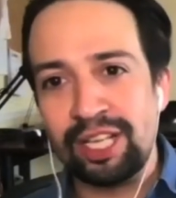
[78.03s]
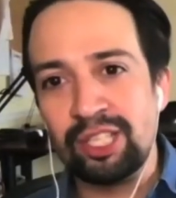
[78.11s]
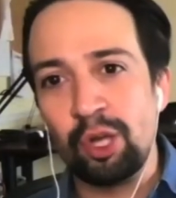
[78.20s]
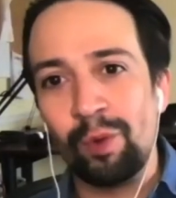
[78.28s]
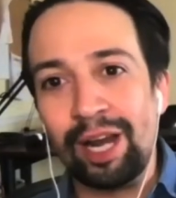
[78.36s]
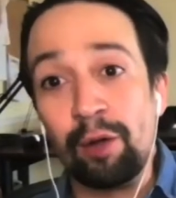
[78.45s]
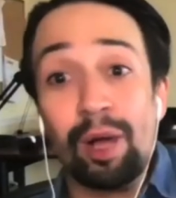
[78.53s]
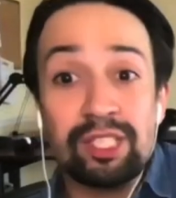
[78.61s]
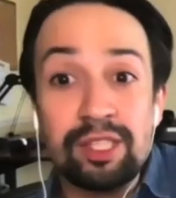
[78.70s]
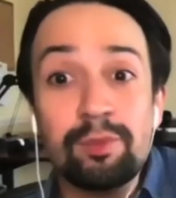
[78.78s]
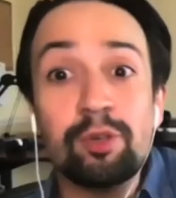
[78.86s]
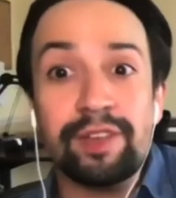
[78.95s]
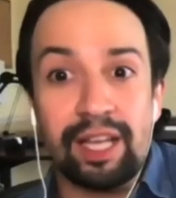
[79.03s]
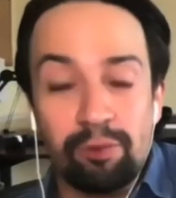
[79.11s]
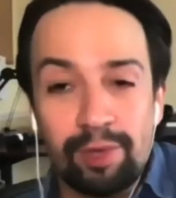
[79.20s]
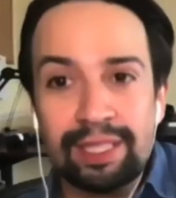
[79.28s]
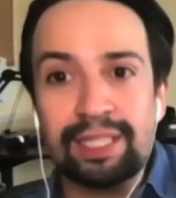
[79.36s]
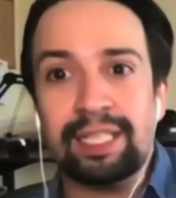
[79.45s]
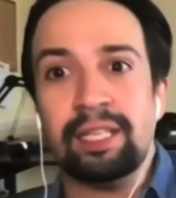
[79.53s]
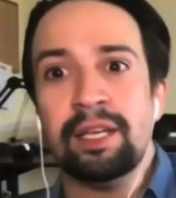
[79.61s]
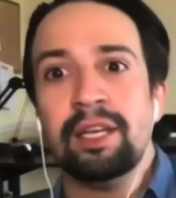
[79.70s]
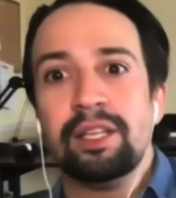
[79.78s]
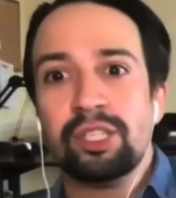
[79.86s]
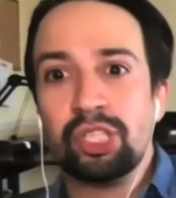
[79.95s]
And so when I watch the movie, I really
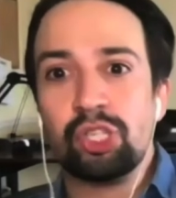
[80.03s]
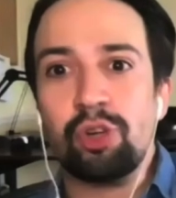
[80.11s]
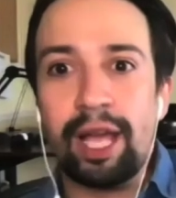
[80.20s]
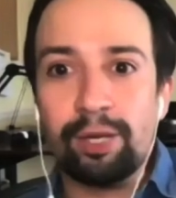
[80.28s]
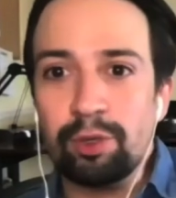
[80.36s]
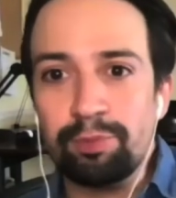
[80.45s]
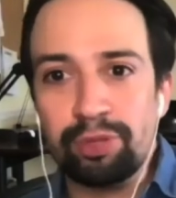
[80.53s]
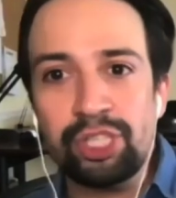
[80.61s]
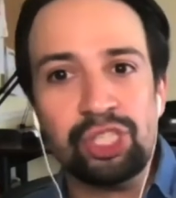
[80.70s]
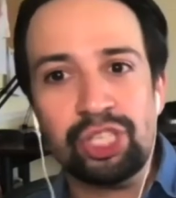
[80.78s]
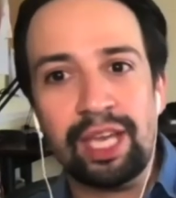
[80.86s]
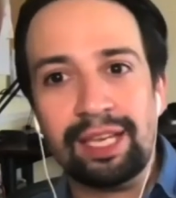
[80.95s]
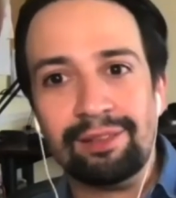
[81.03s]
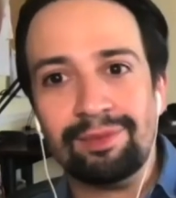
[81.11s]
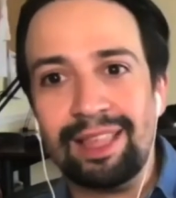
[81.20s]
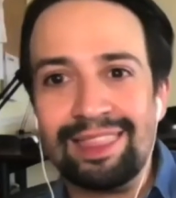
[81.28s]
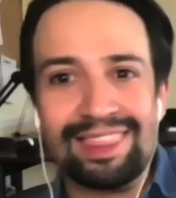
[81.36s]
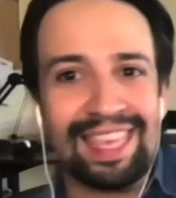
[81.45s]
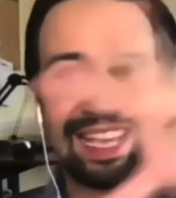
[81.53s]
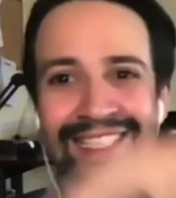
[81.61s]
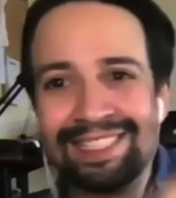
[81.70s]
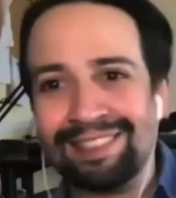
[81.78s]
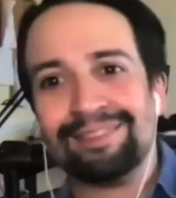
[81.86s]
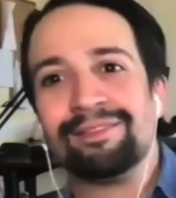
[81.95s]
just try to appreciate the
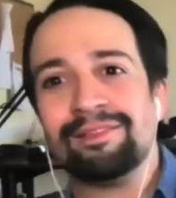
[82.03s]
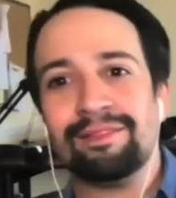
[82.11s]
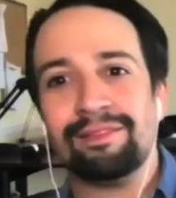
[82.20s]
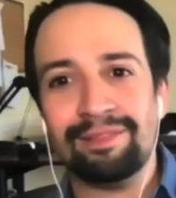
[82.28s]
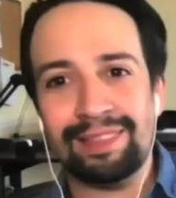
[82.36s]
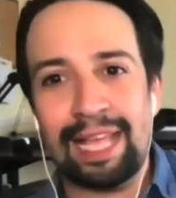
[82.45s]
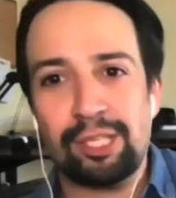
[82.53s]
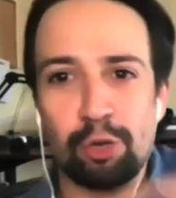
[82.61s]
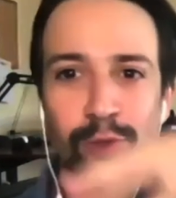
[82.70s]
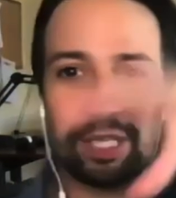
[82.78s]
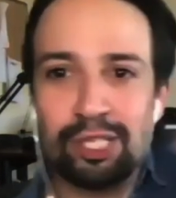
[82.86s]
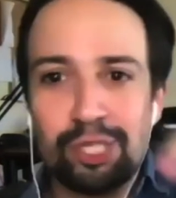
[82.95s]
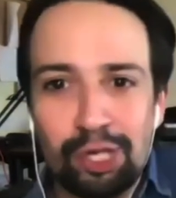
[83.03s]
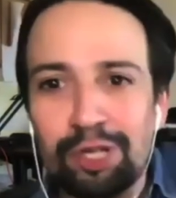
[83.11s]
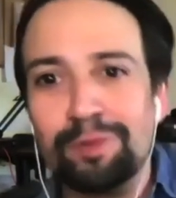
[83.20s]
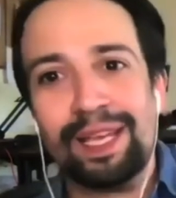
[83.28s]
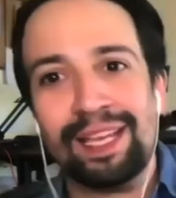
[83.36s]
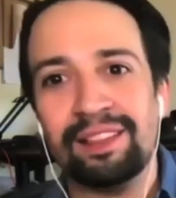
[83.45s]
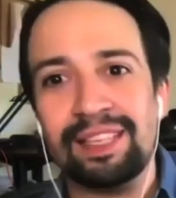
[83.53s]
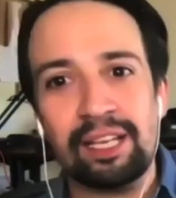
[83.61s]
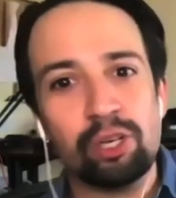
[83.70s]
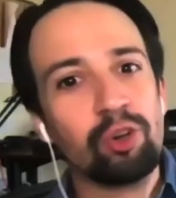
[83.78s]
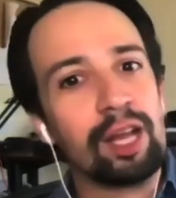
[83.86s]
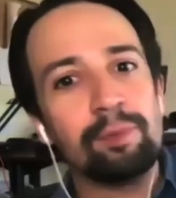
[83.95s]
things that don't concern me the
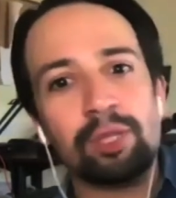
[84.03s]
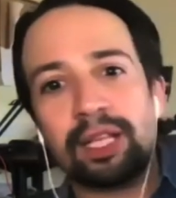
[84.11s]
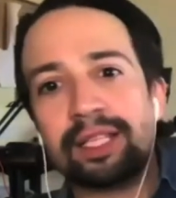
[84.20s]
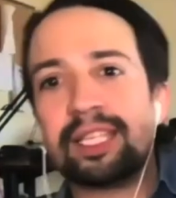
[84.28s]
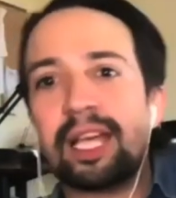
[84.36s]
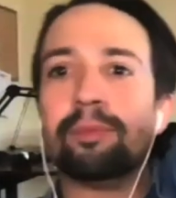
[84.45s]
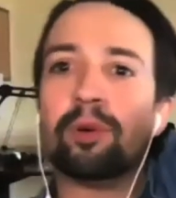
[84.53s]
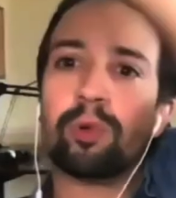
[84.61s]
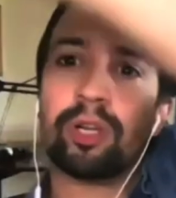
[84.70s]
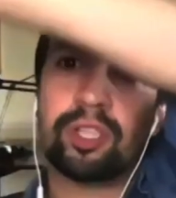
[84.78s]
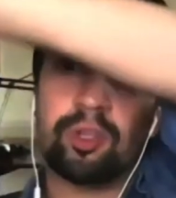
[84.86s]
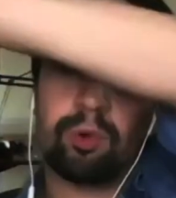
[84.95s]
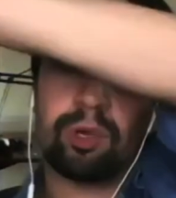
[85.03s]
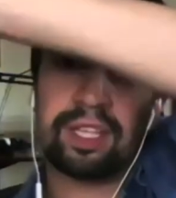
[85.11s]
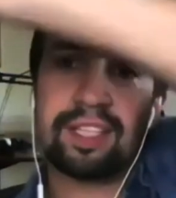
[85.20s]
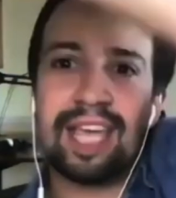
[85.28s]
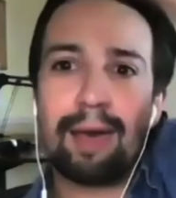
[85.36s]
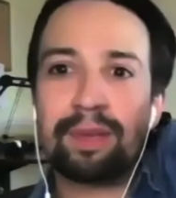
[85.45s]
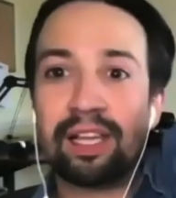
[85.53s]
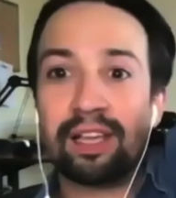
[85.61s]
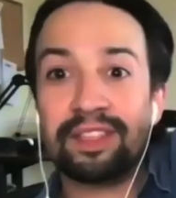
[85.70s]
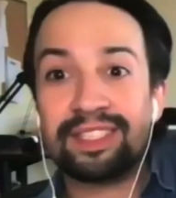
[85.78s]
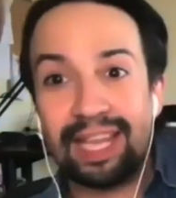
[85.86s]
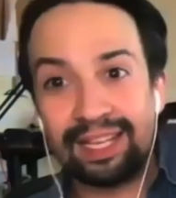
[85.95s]
incredible ensemble work the work that's happening on
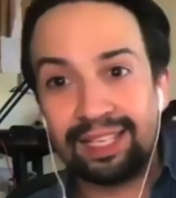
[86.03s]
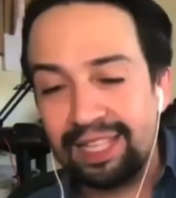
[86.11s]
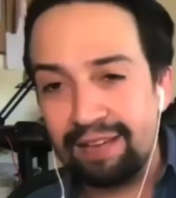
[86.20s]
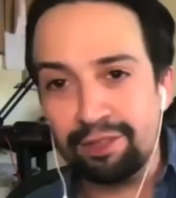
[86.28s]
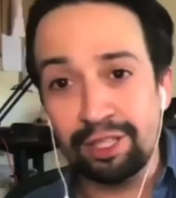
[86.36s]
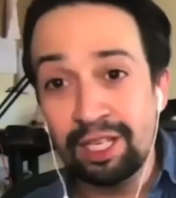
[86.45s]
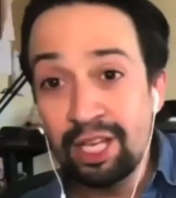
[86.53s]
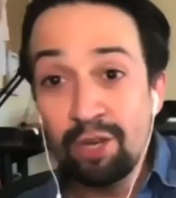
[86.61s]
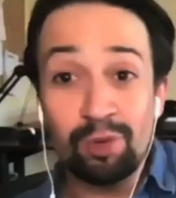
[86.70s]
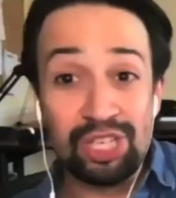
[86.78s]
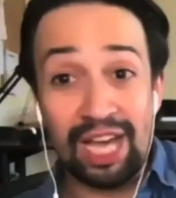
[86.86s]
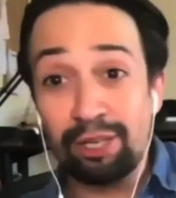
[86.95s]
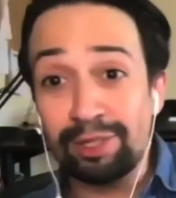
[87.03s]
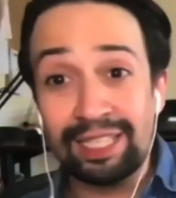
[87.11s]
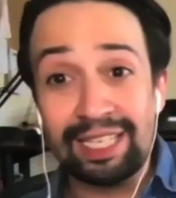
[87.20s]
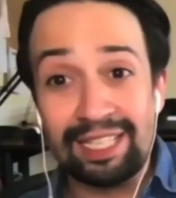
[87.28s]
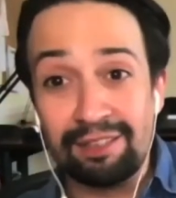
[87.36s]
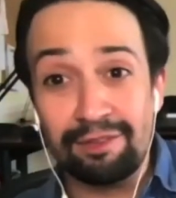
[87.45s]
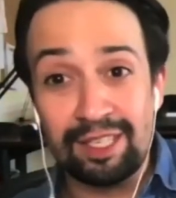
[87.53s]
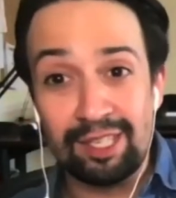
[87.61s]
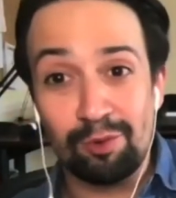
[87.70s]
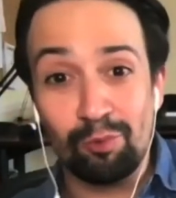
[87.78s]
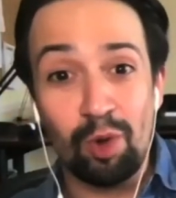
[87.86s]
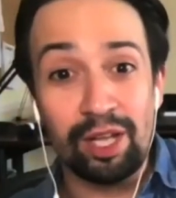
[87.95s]
the second level which i only get to
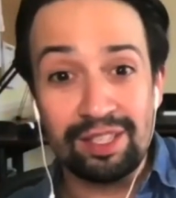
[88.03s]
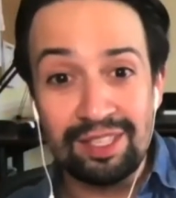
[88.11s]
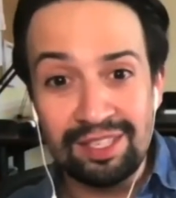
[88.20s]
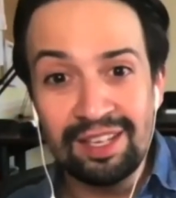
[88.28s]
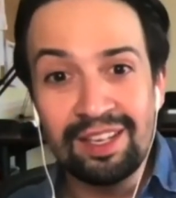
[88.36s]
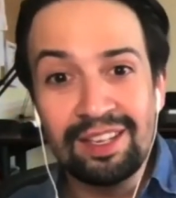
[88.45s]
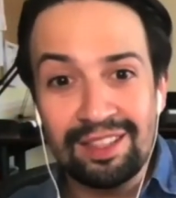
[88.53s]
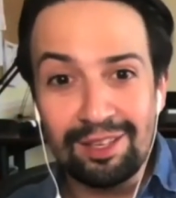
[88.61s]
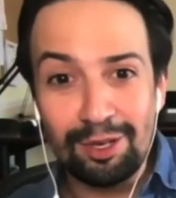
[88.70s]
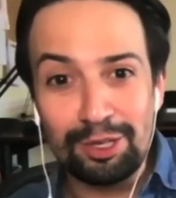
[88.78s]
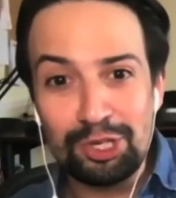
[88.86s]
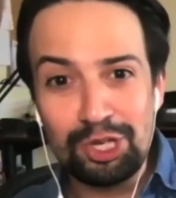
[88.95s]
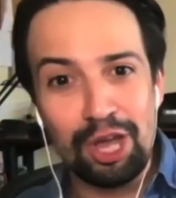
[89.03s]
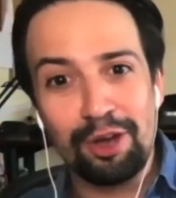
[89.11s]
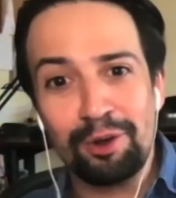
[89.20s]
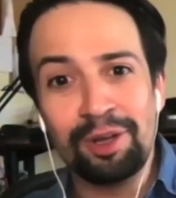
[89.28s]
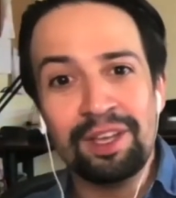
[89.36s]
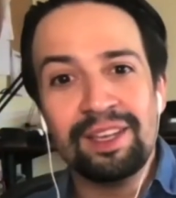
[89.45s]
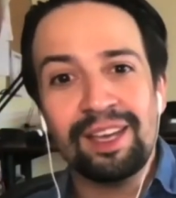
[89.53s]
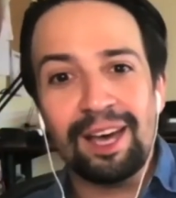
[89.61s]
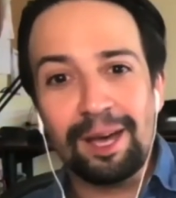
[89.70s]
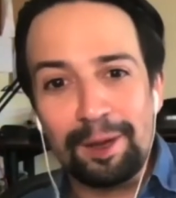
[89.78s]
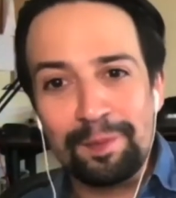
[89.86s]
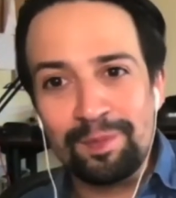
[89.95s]
visit once the whole show
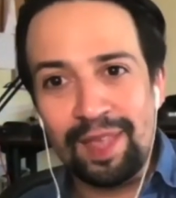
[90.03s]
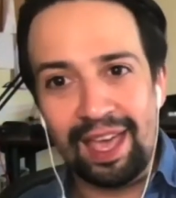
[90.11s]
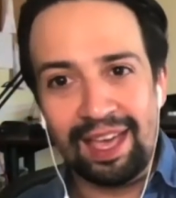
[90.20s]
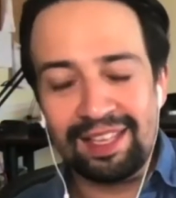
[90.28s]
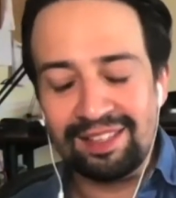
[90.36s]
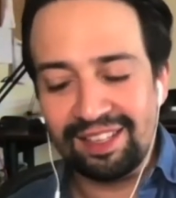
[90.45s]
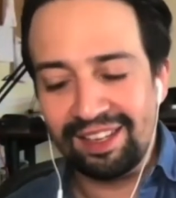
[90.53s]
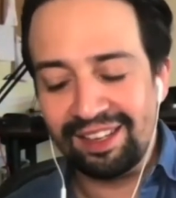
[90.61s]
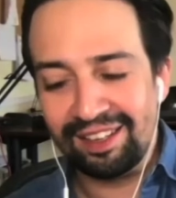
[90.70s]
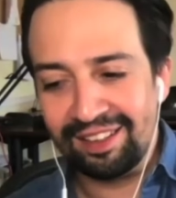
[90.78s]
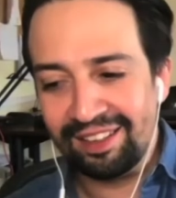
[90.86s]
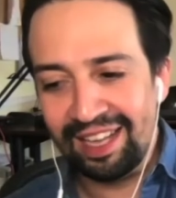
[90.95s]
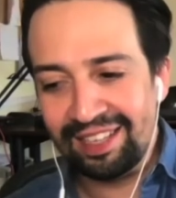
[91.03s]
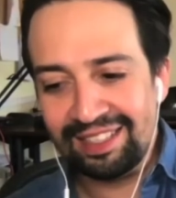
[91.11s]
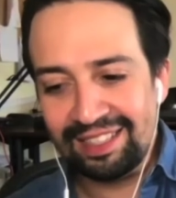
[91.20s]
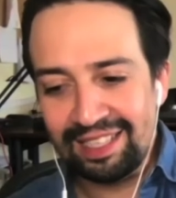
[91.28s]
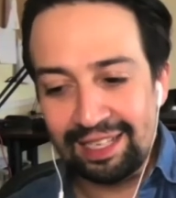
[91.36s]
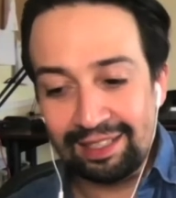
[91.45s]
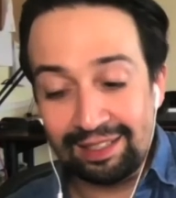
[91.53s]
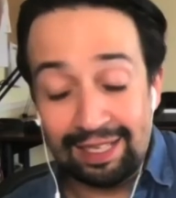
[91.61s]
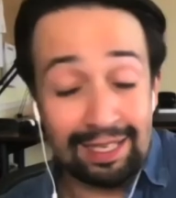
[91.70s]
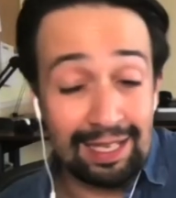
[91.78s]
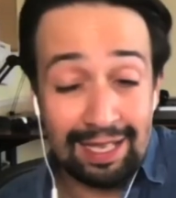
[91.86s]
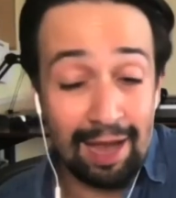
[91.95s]
um, and uh, and it,
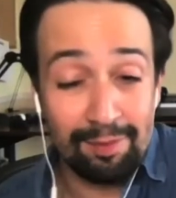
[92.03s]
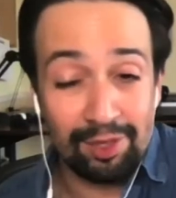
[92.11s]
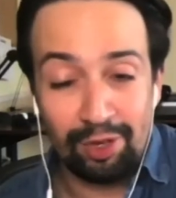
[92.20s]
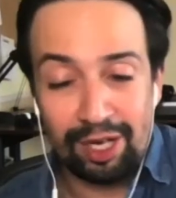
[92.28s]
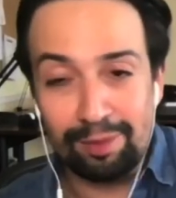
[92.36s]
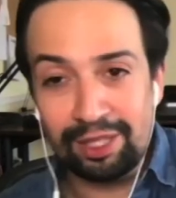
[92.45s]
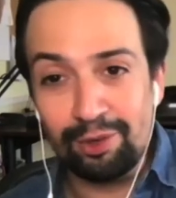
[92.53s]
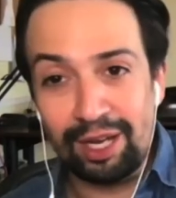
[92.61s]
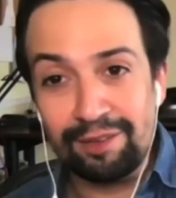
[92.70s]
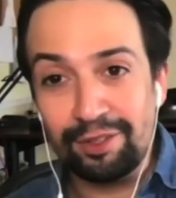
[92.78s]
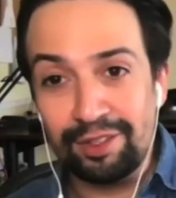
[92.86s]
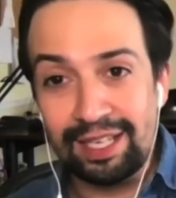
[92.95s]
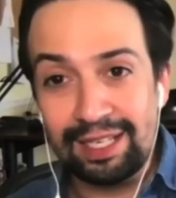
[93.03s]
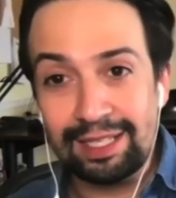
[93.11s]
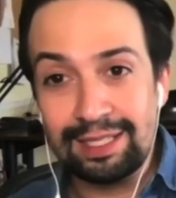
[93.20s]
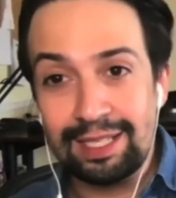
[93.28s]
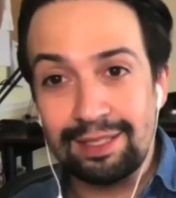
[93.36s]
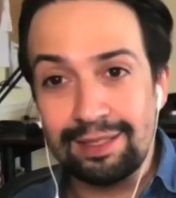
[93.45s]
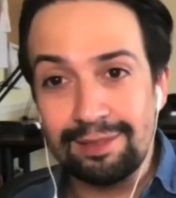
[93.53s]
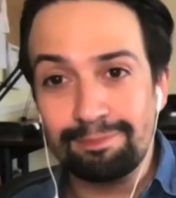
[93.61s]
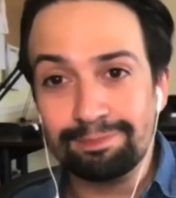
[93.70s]
it, i'm incredibly grateful that it exists